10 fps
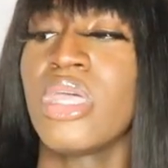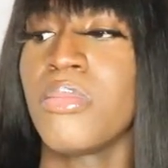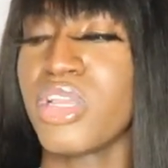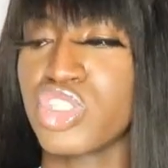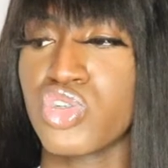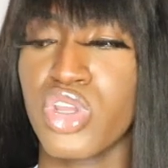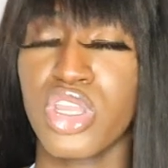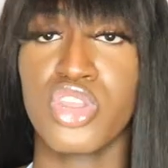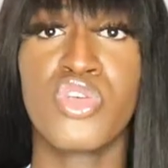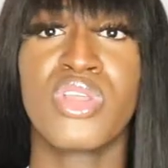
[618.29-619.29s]
make sure
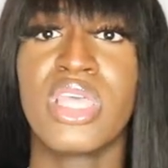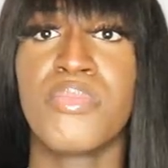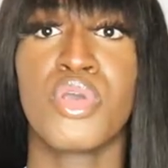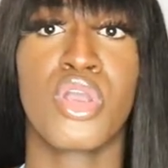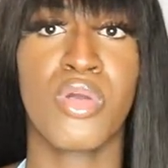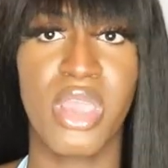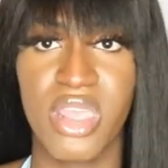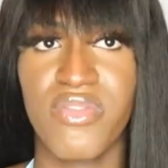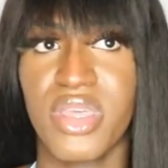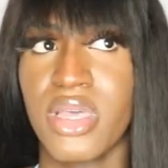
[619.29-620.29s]
you keep your
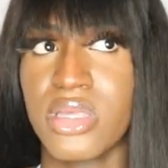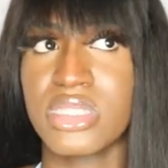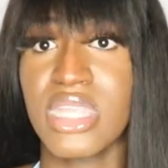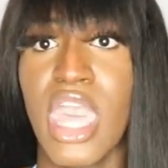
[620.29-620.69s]
cravings